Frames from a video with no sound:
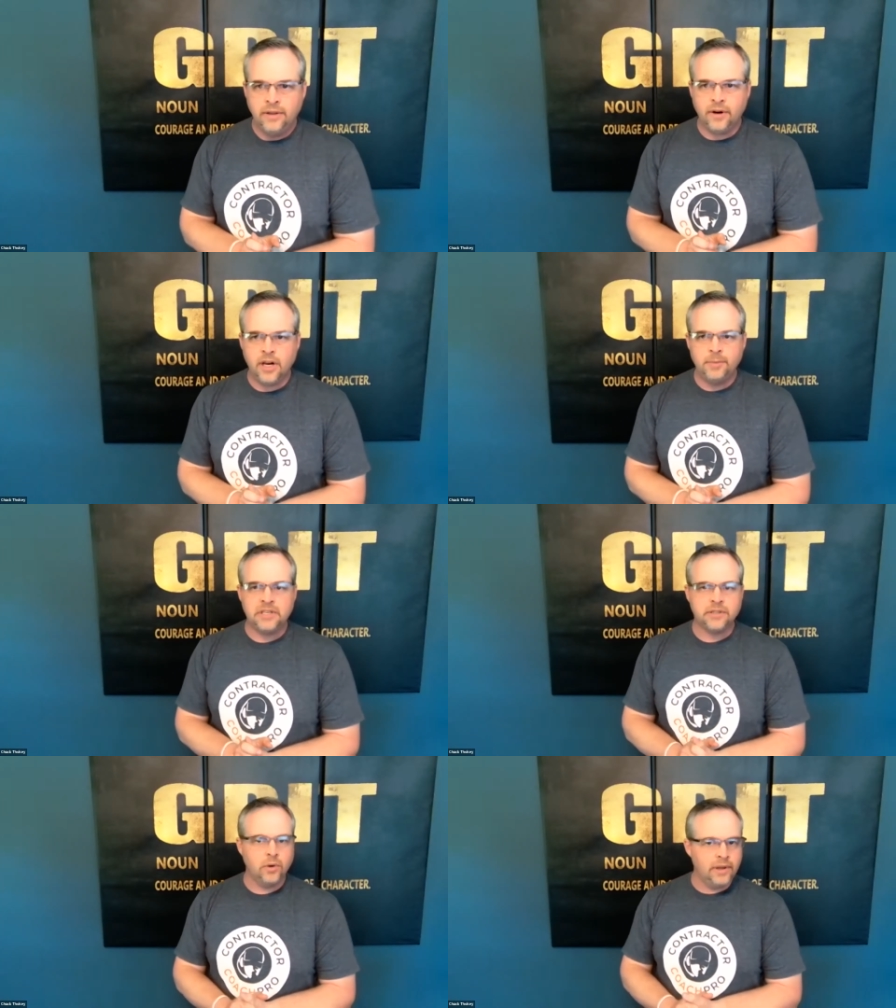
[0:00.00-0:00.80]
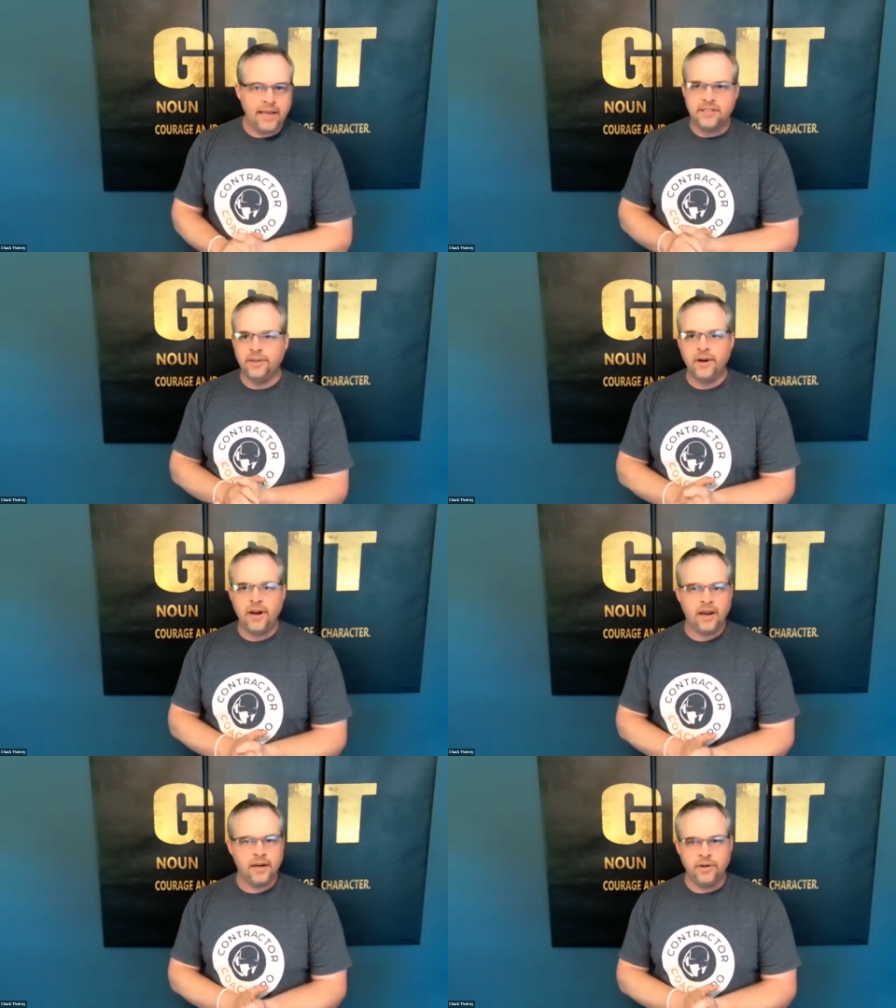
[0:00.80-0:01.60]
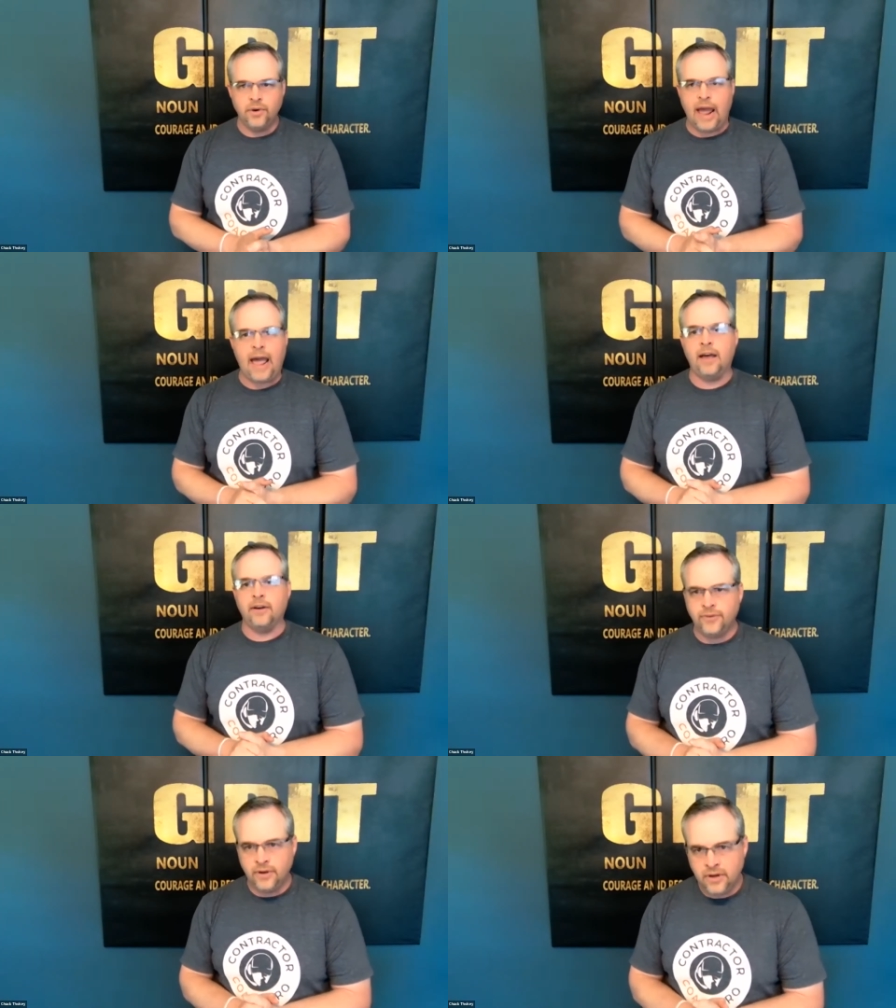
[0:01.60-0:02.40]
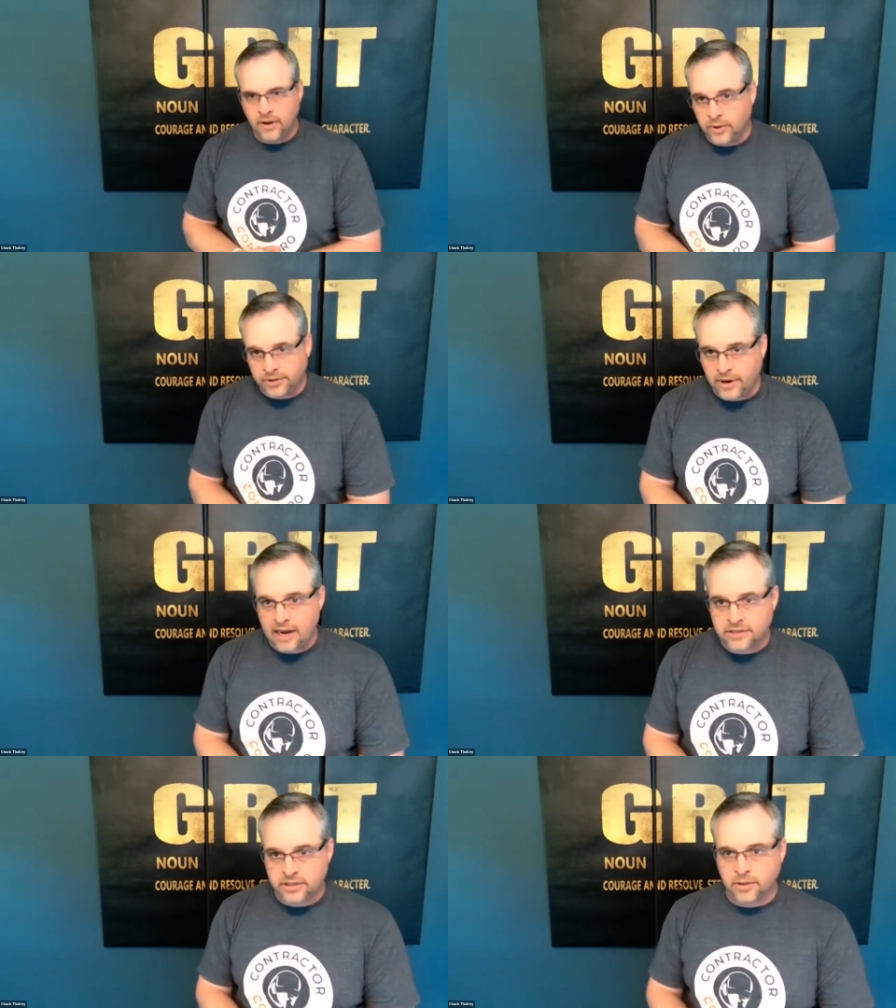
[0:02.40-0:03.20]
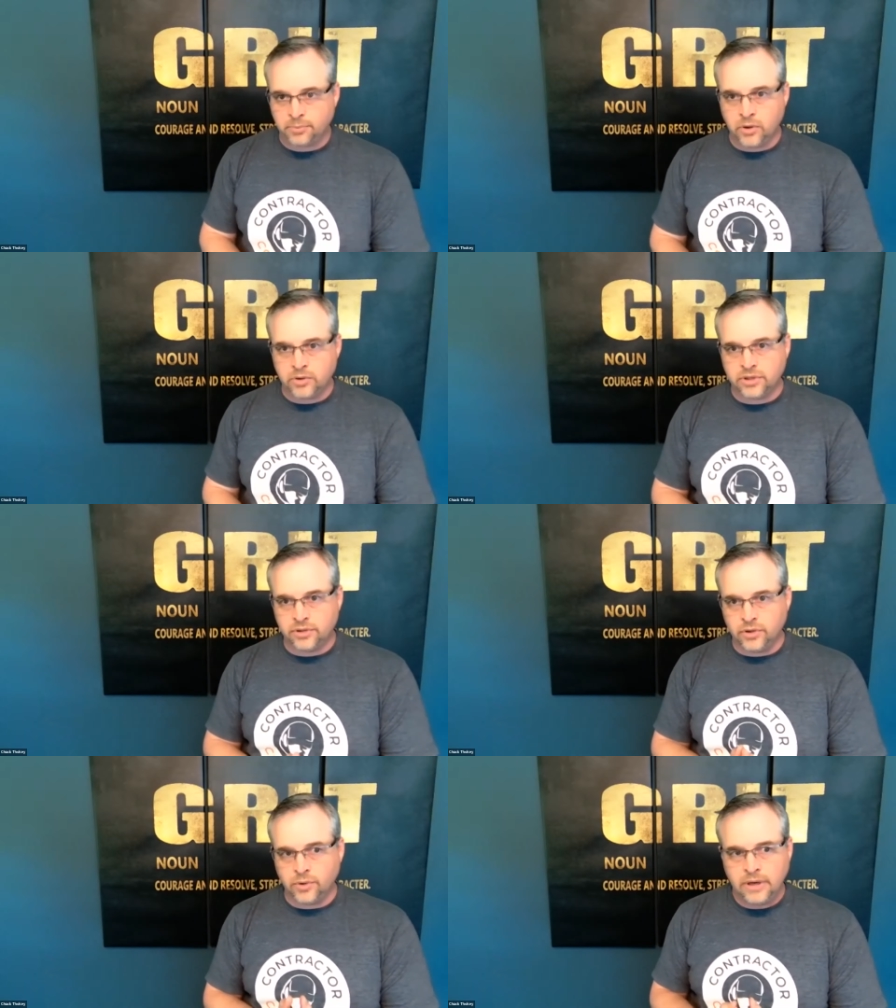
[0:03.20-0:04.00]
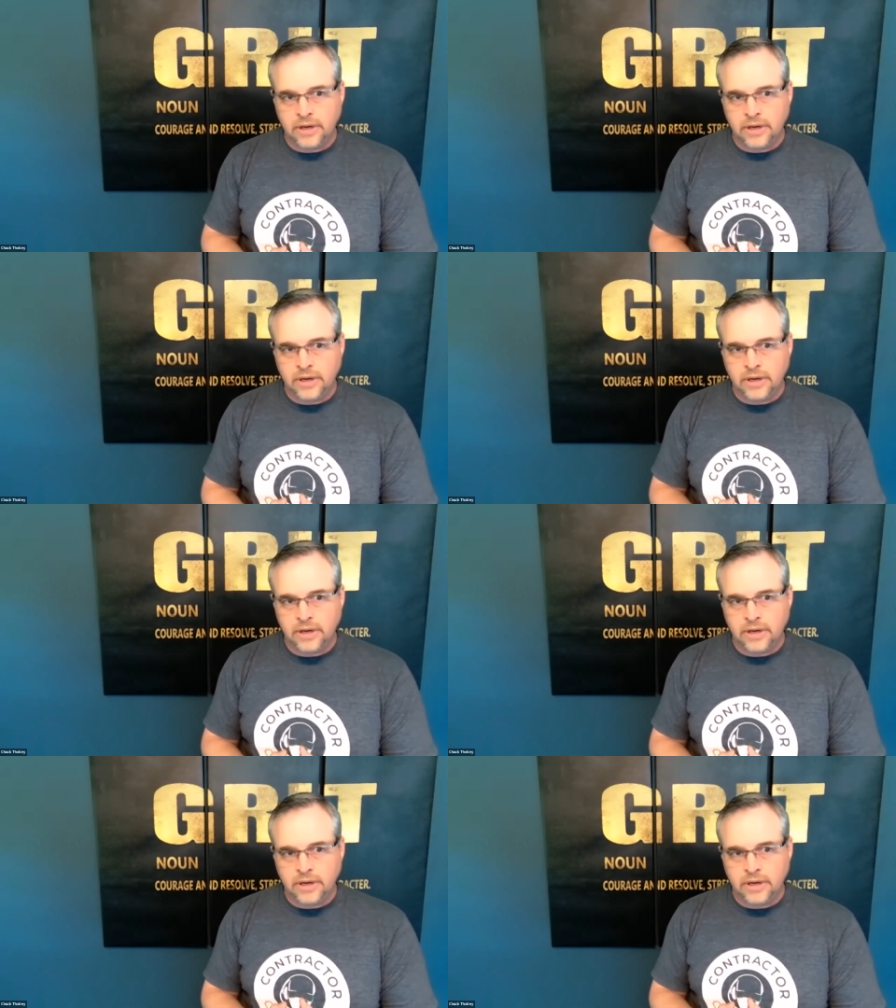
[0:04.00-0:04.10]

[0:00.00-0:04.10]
they're going to be so lazy, they're not going to do half of what they're actually supposed to do,